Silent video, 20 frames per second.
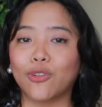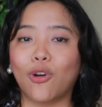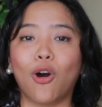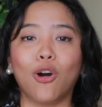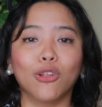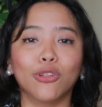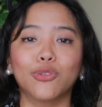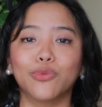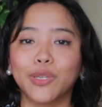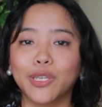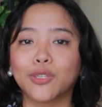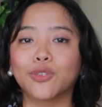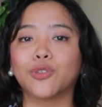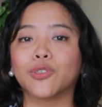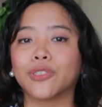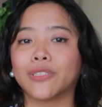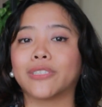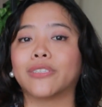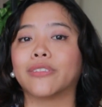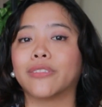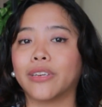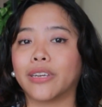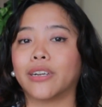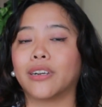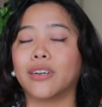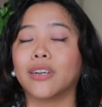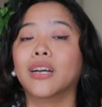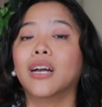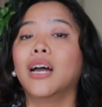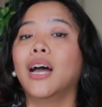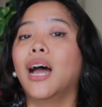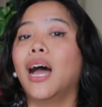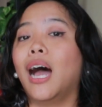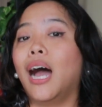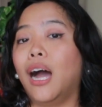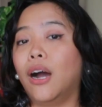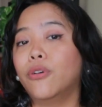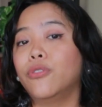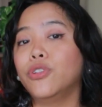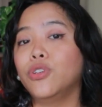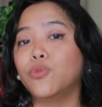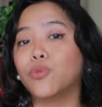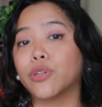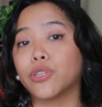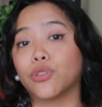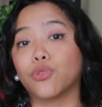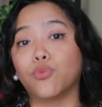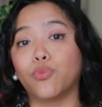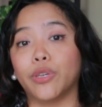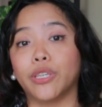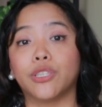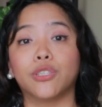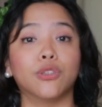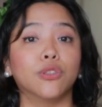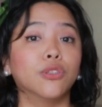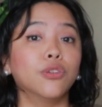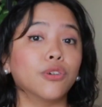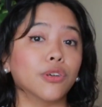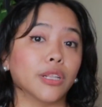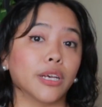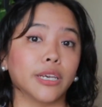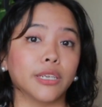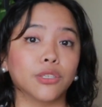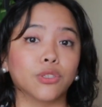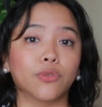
all the resources are there, how do you want your week to look like?